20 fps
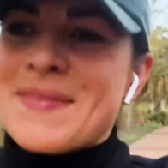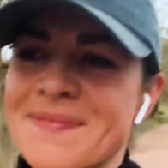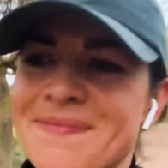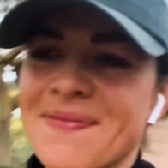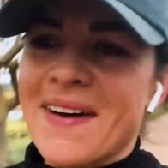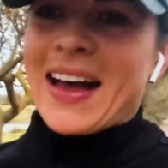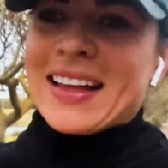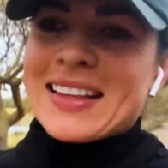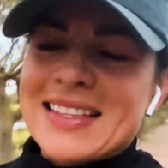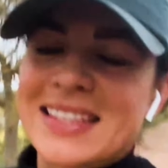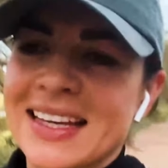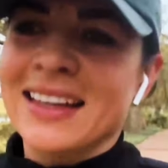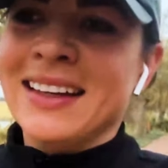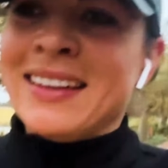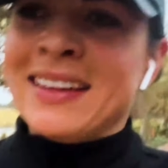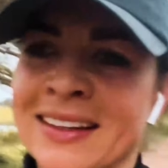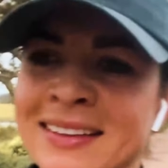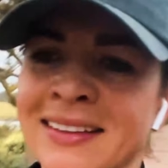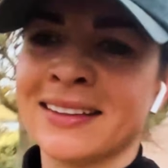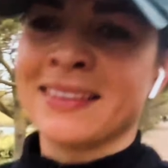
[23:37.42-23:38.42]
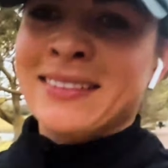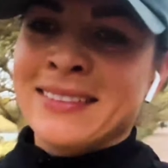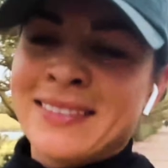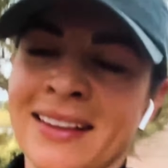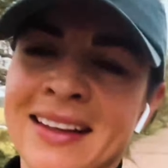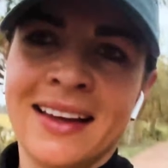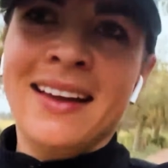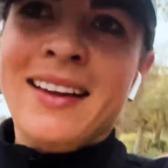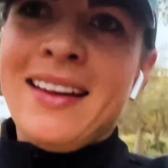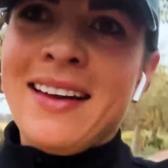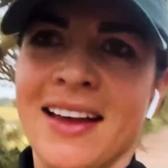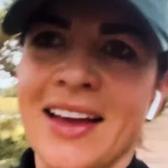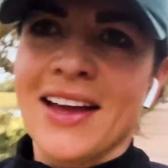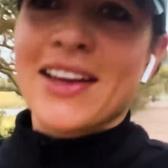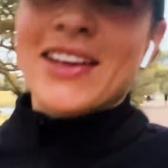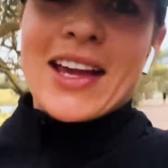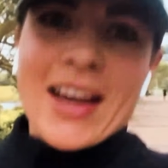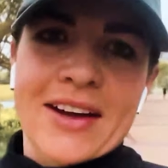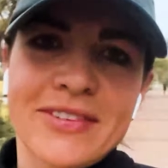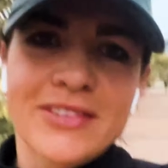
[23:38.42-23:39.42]
but
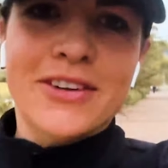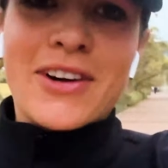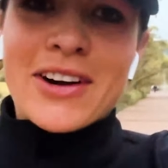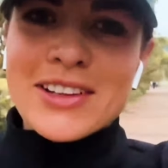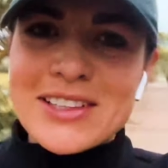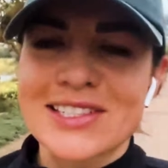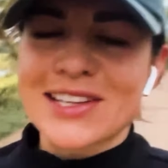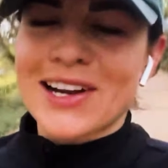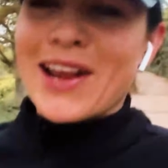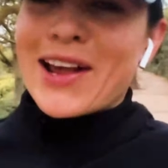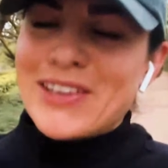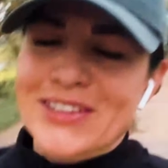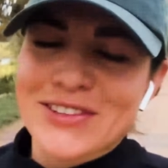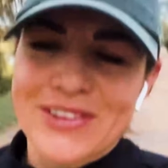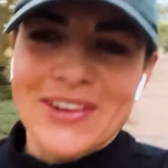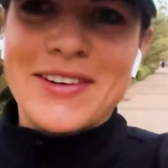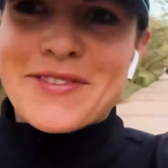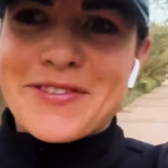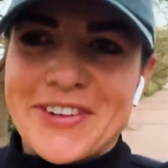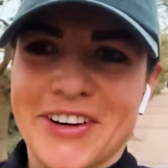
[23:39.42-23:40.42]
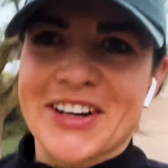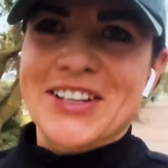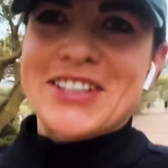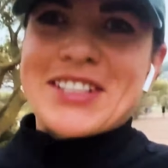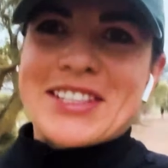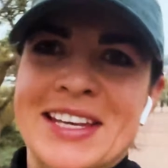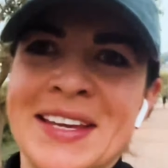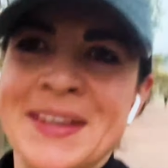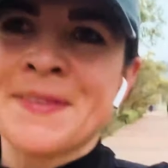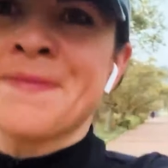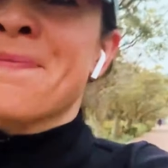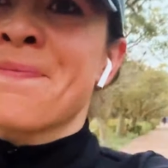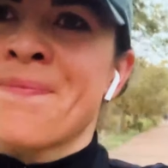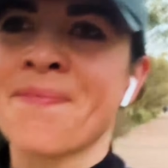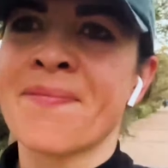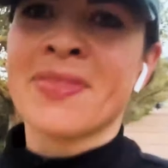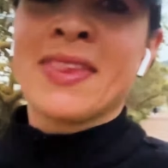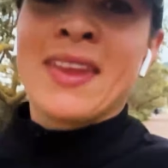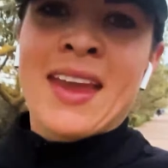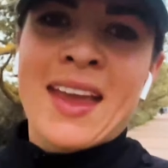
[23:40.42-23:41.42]
you have to run slow to run fast.
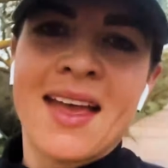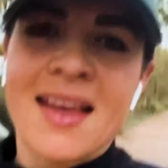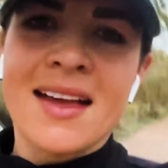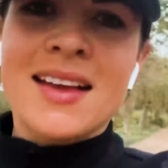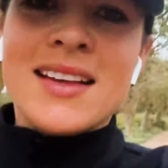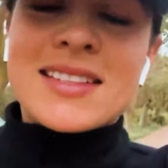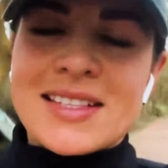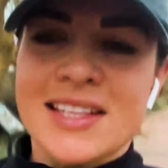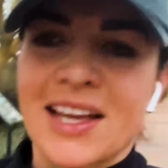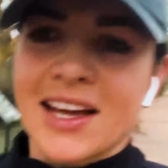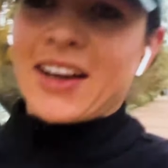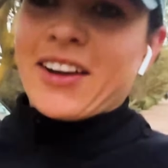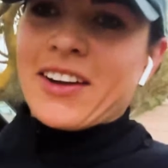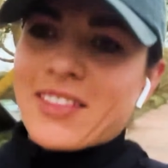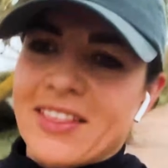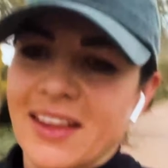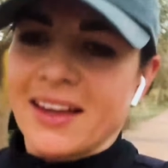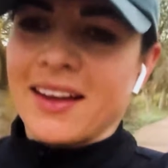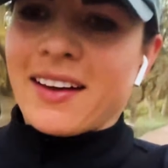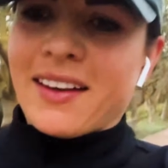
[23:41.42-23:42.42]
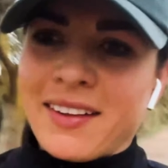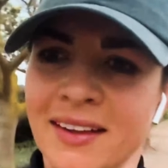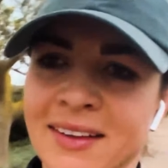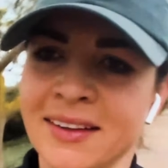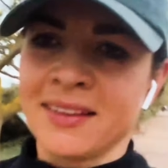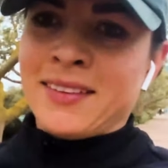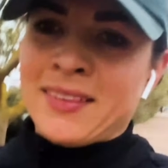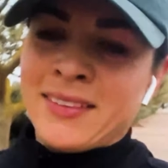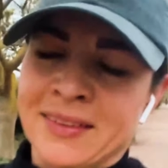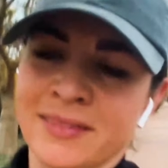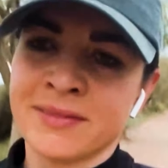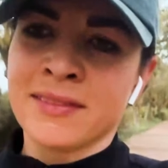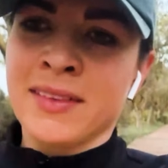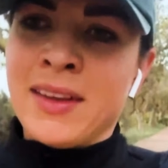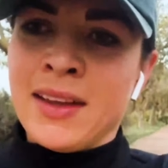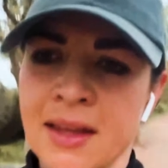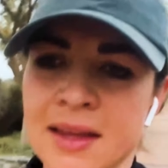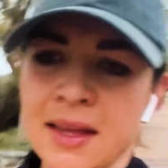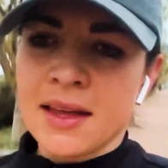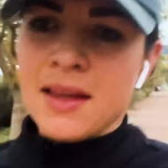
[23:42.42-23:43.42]
So the
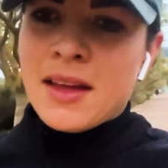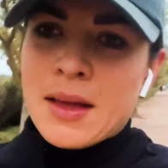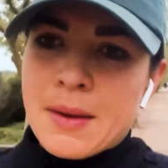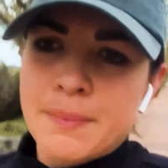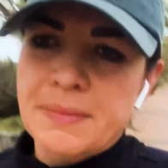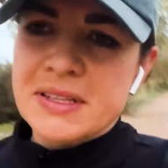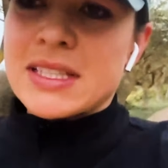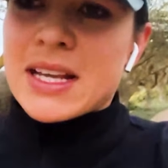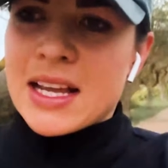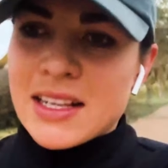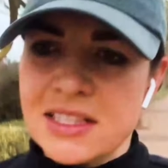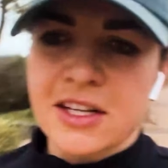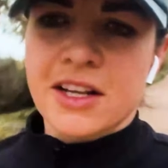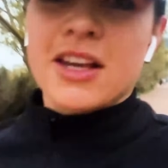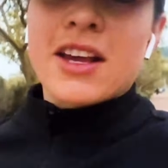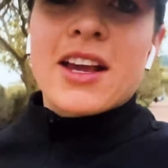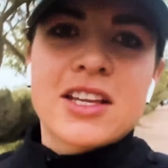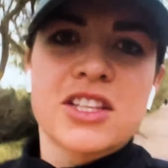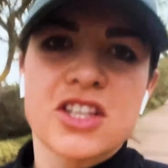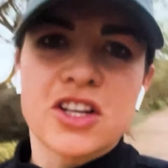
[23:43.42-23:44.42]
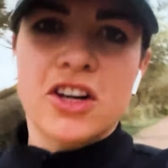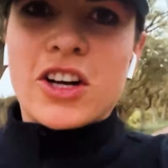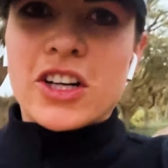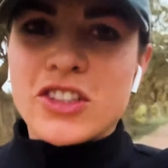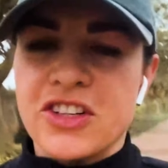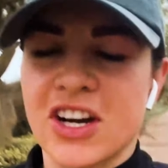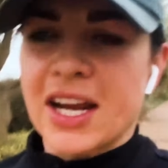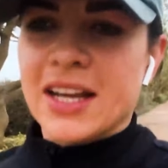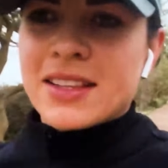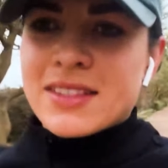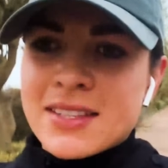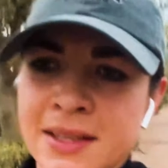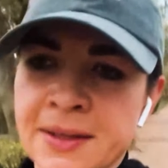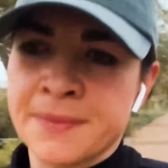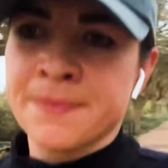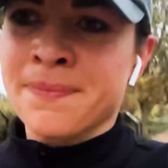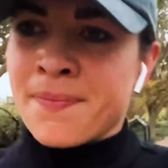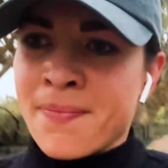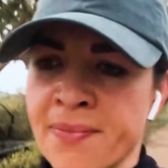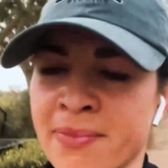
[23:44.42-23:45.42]
besides looking at your heart rate,
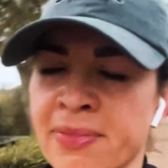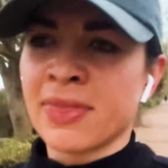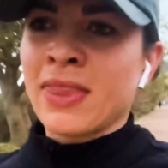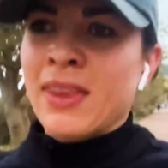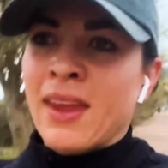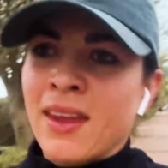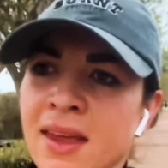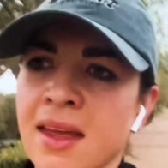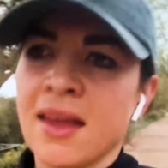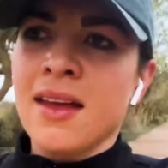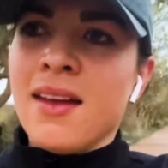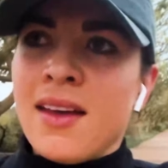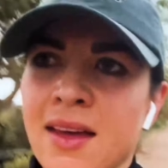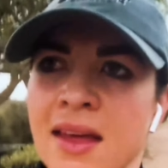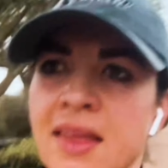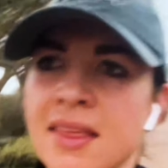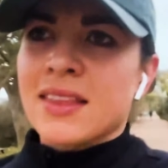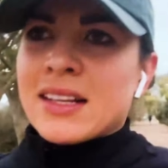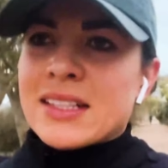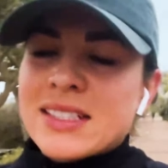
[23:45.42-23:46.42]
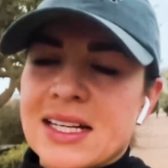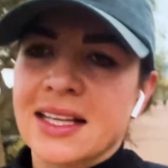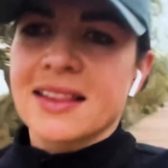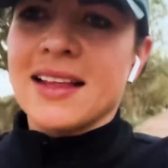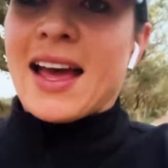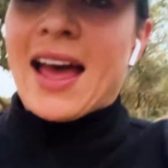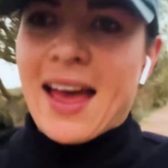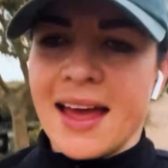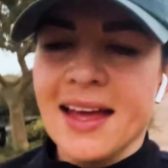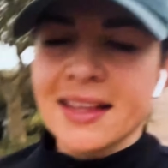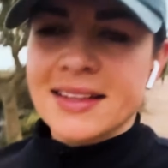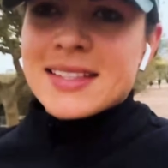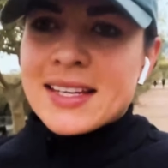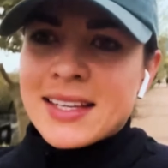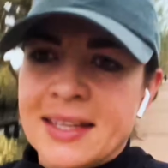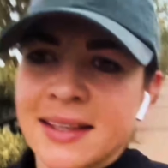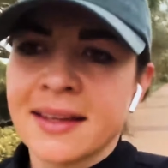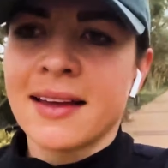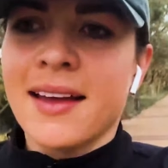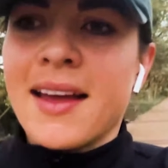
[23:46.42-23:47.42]
things like that,
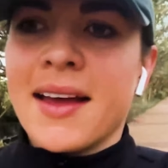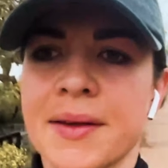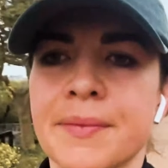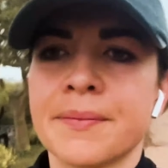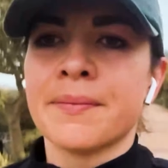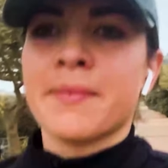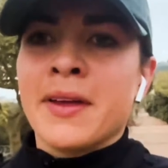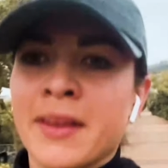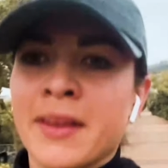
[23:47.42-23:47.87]
um,